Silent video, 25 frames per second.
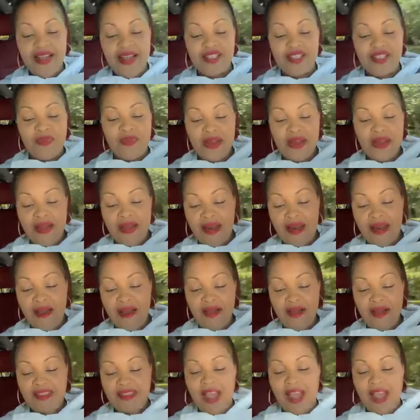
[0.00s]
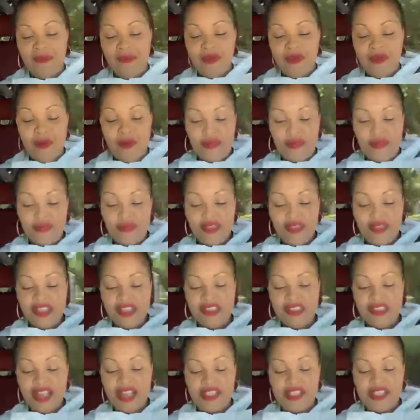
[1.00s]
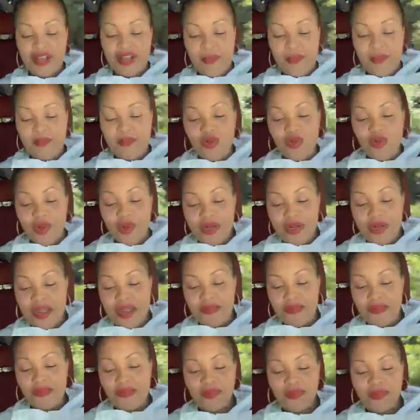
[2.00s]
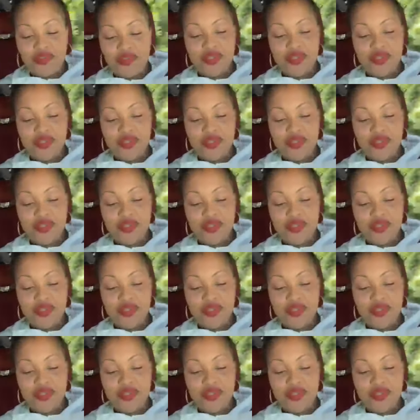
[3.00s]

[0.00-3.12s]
It's been a long time though since I stopped going there